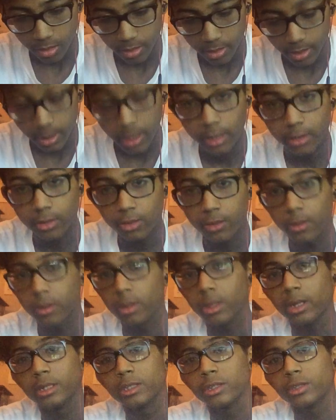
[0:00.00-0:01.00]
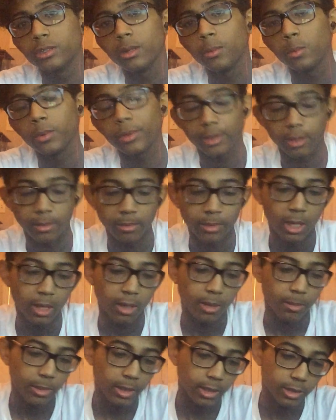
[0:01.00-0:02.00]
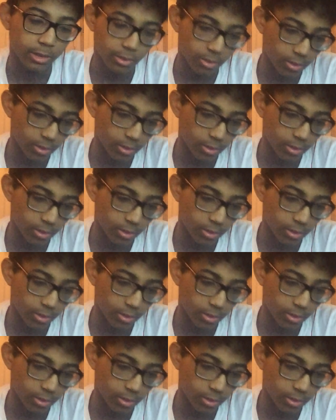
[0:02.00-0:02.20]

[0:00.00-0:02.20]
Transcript: get into a relationship with them, because you